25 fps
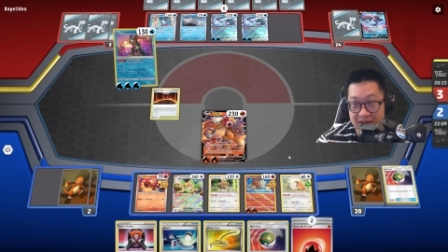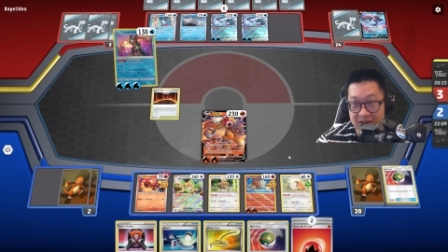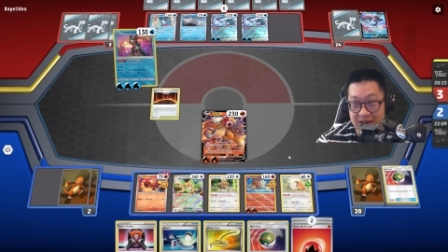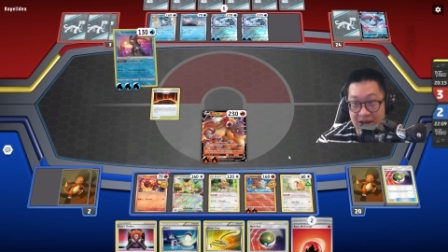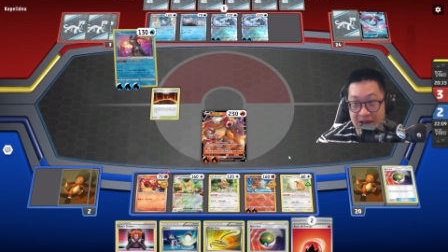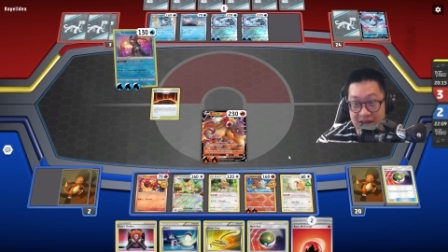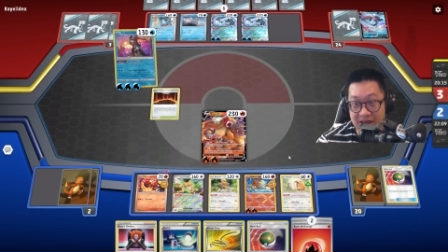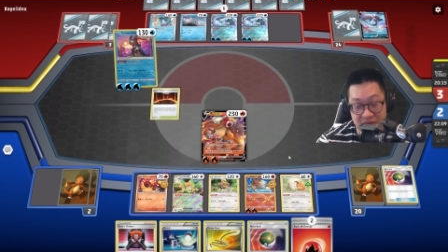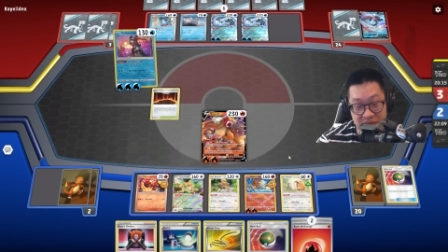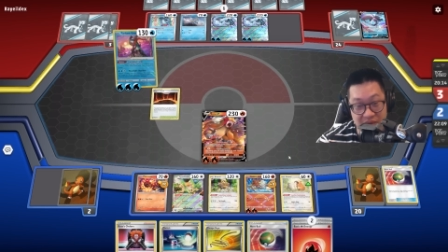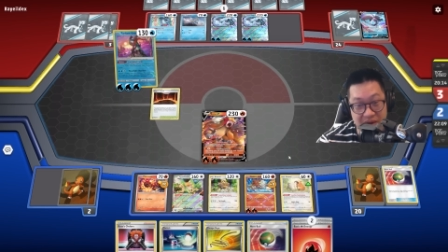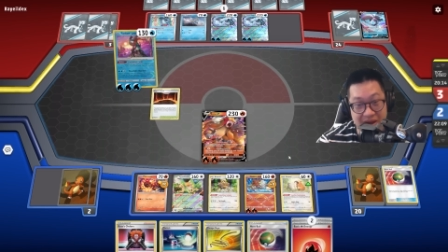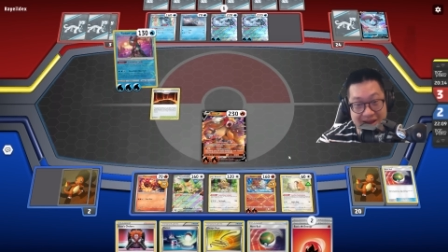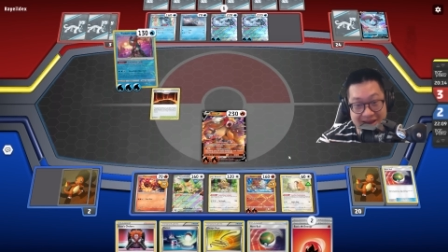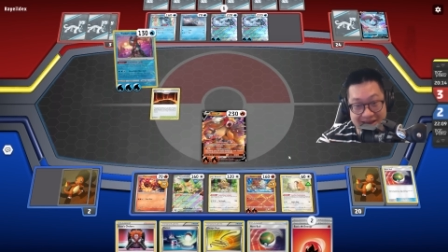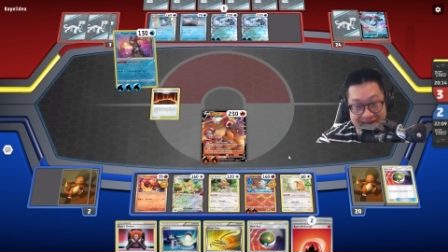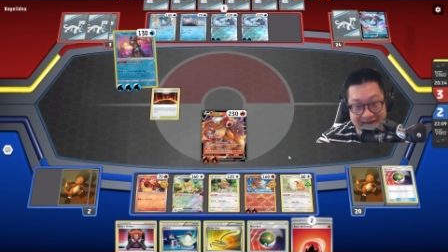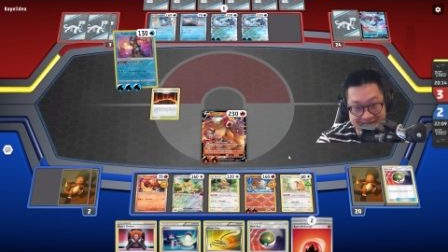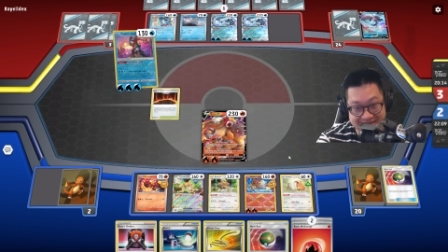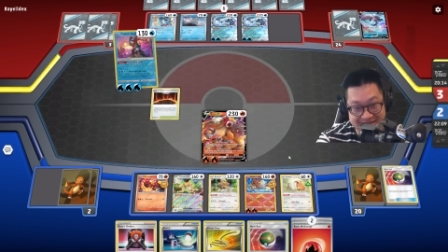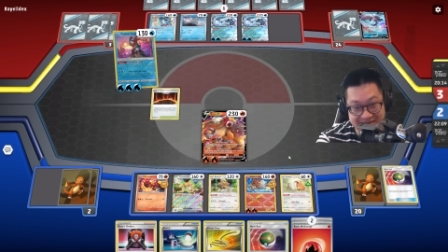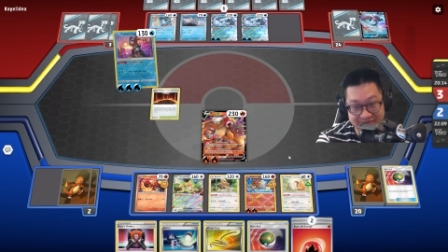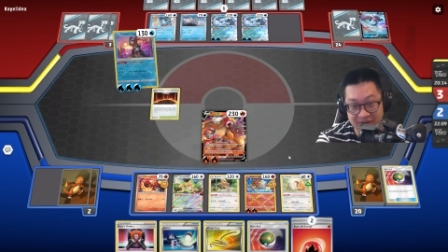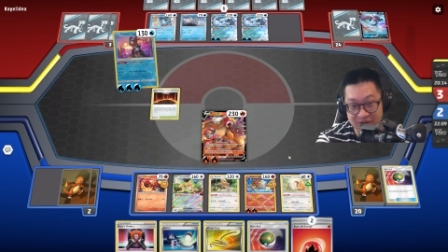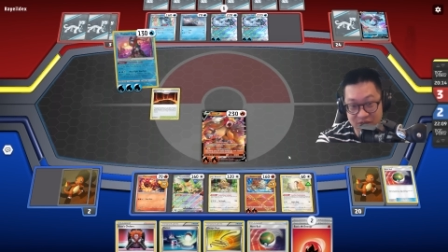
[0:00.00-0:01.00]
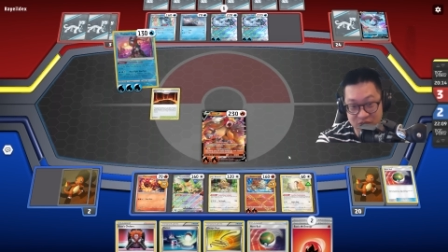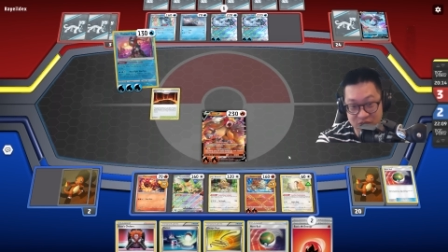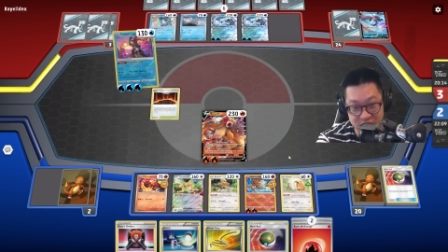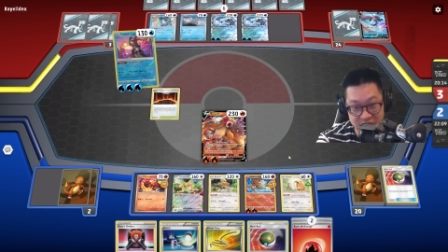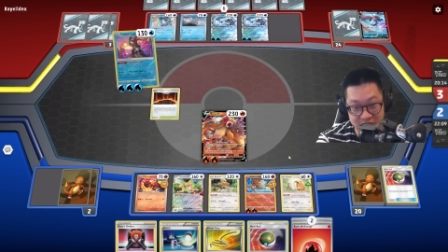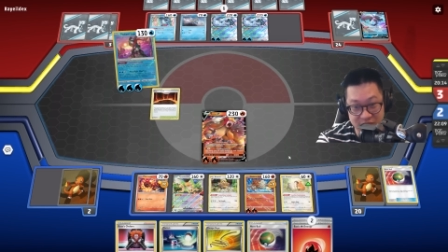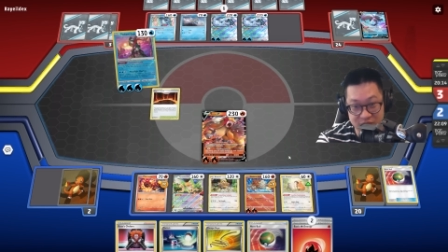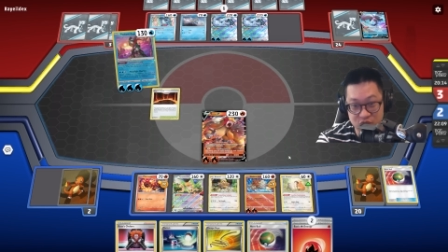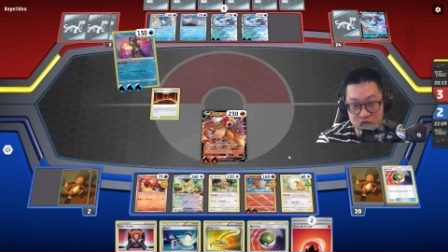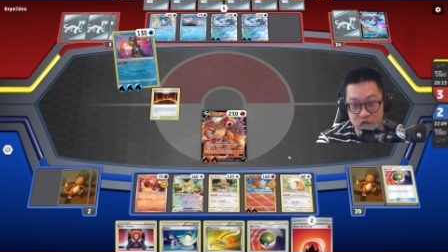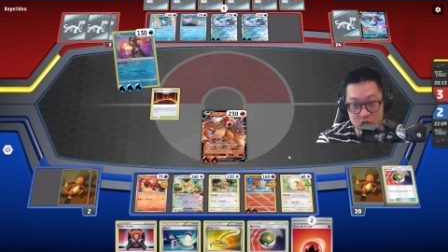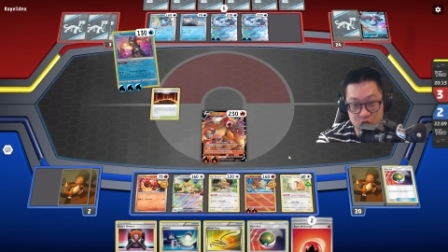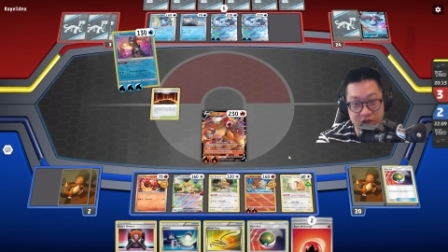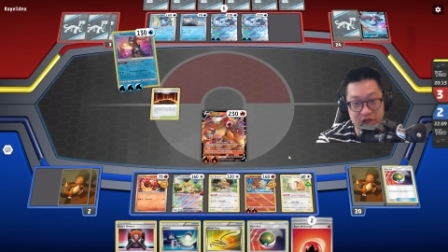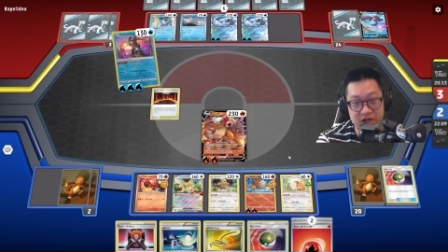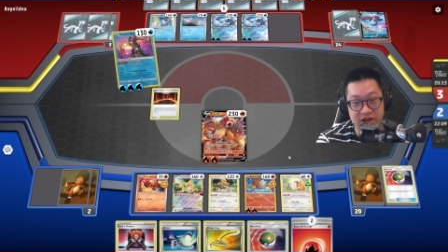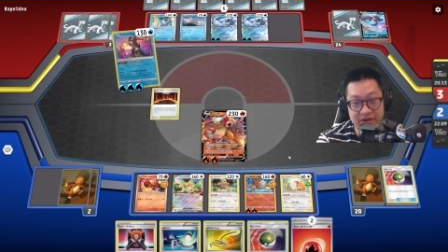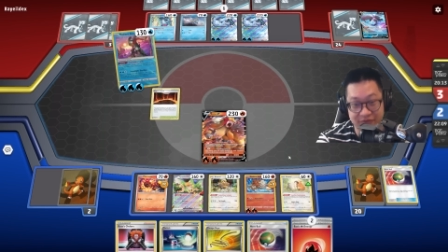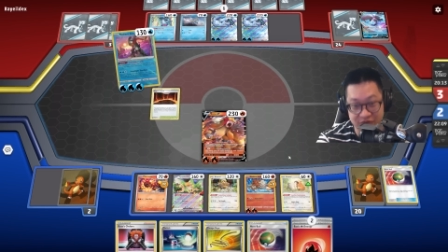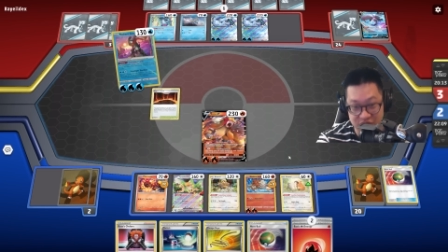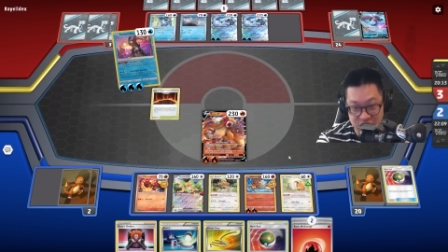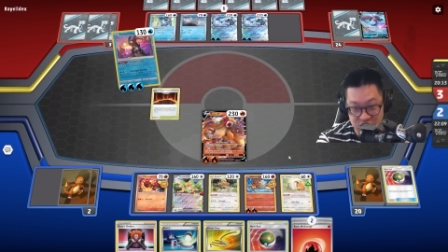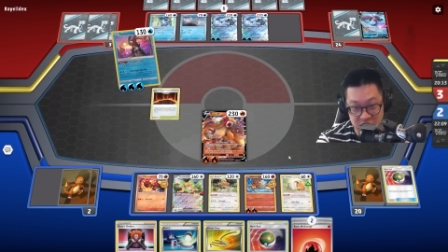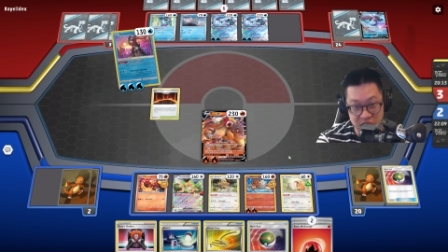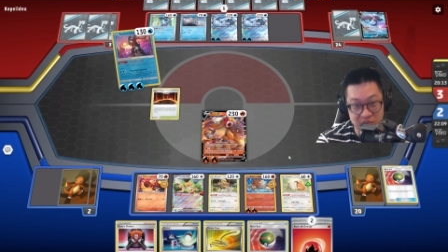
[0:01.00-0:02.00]
Otherwise, if I trade
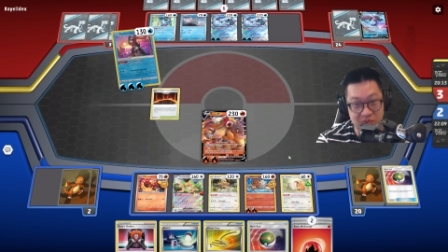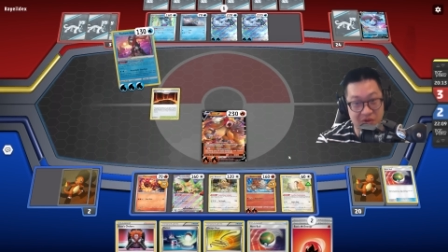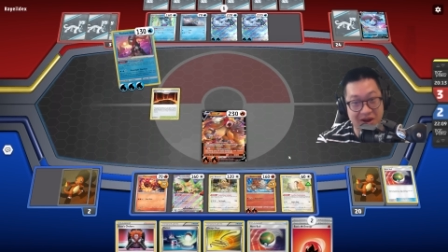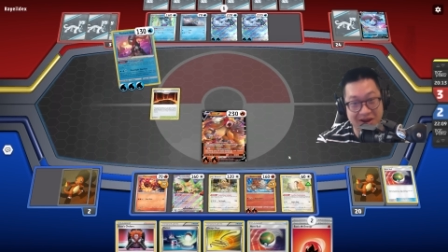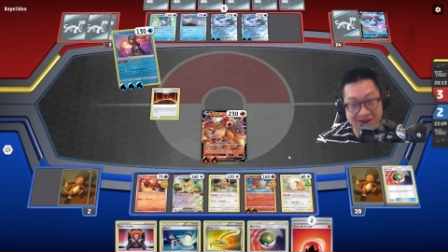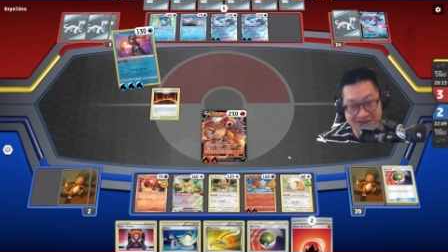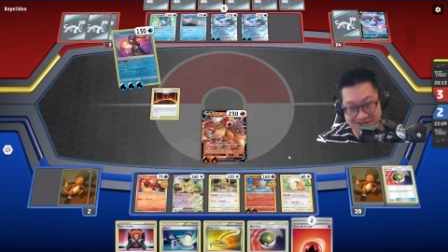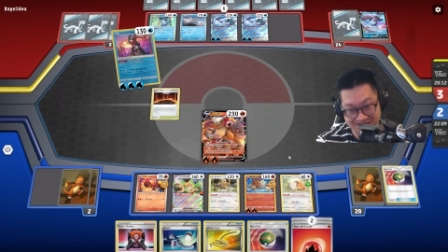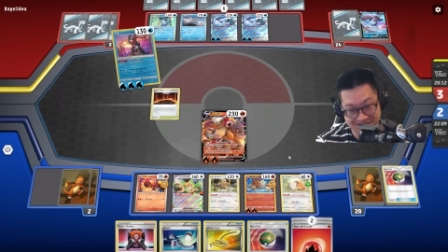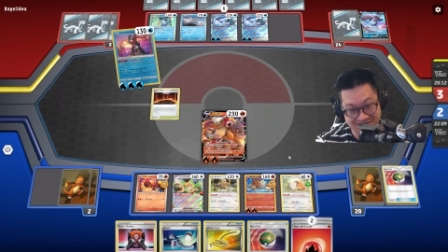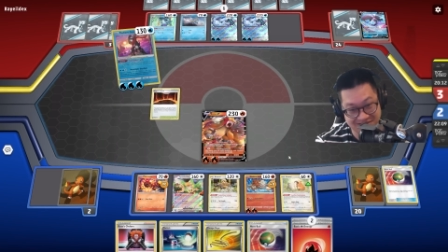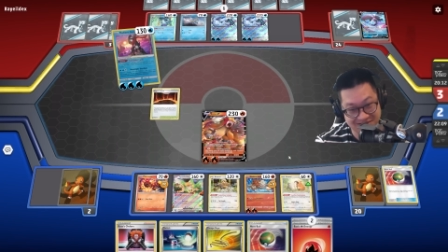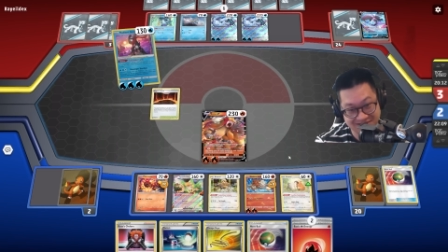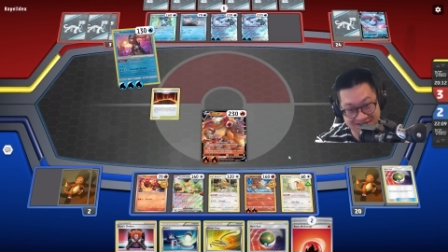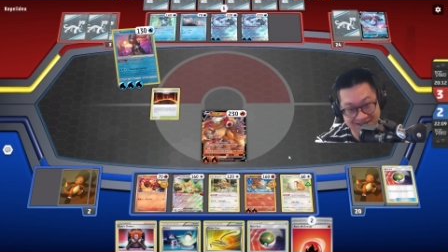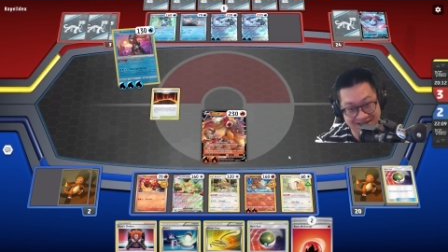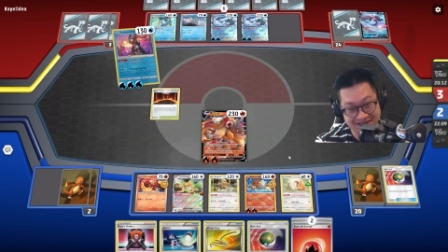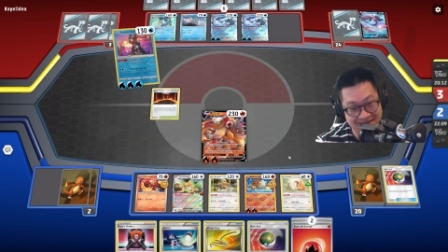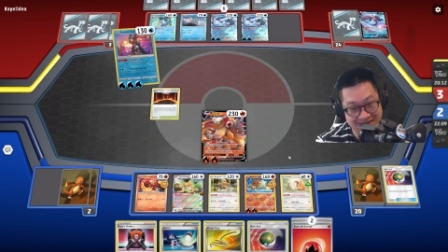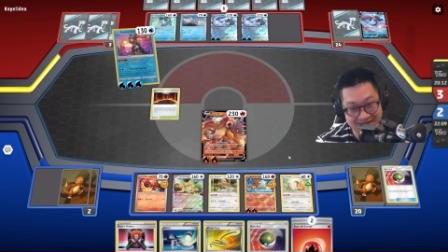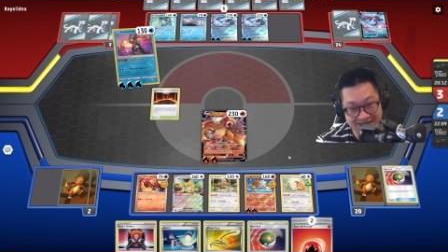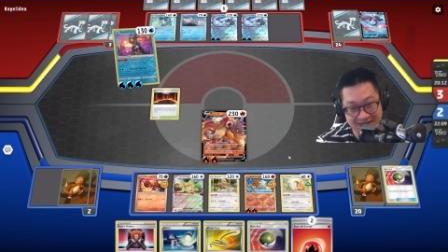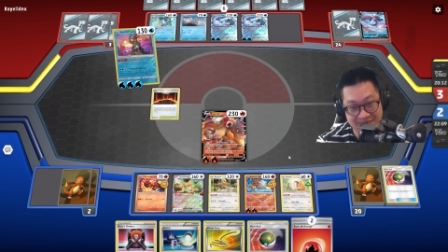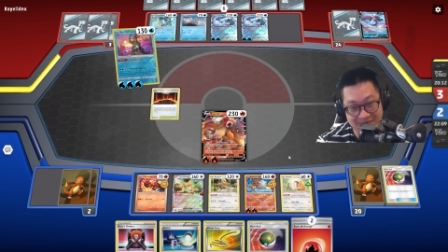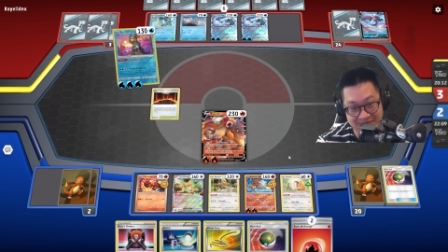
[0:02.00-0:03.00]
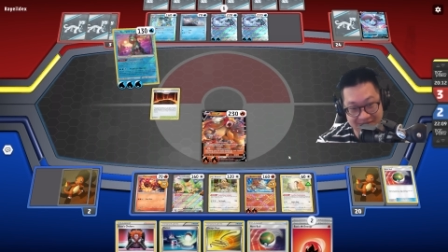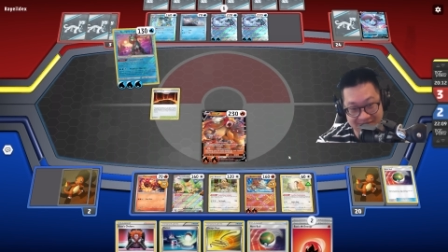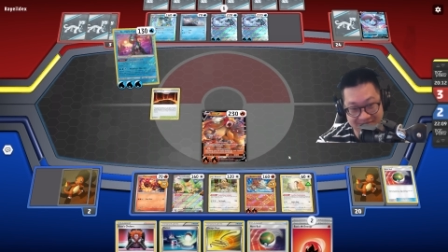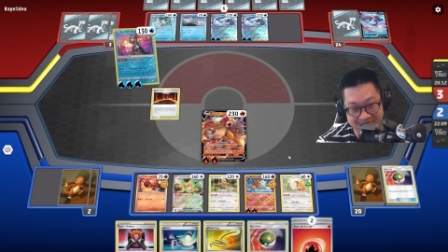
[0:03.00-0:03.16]
off a two prizer, then I'm,